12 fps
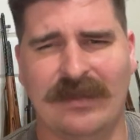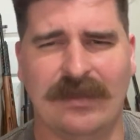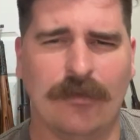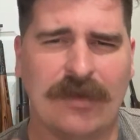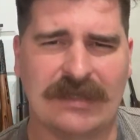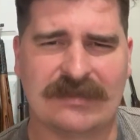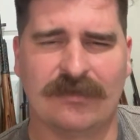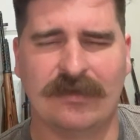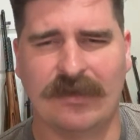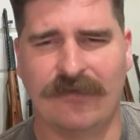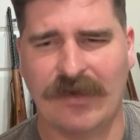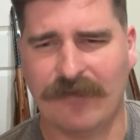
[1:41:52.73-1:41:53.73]
Okay, so the
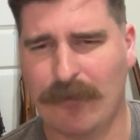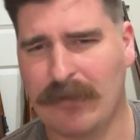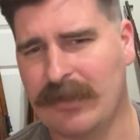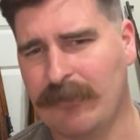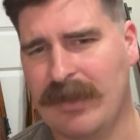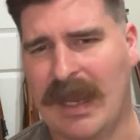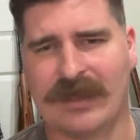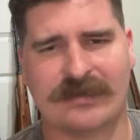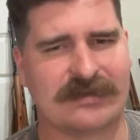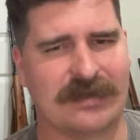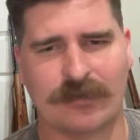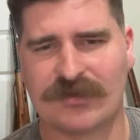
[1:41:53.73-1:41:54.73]
Gewehr 43 has
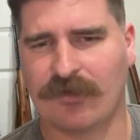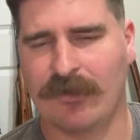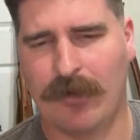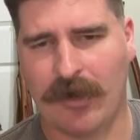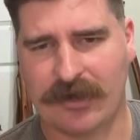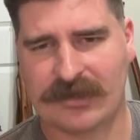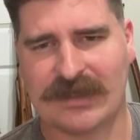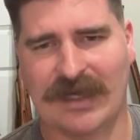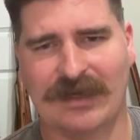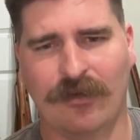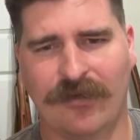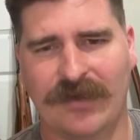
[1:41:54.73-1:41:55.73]
some sort of marks.
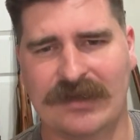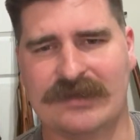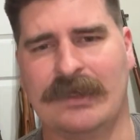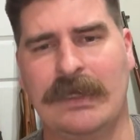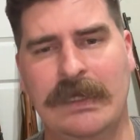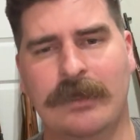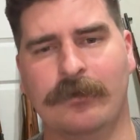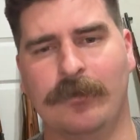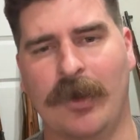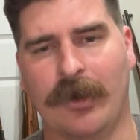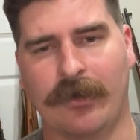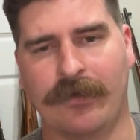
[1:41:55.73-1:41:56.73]
I don't think it's an eagle
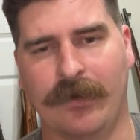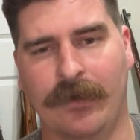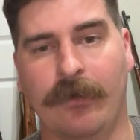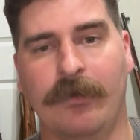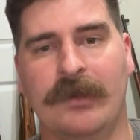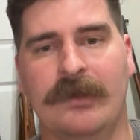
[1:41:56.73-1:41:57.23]
mark though.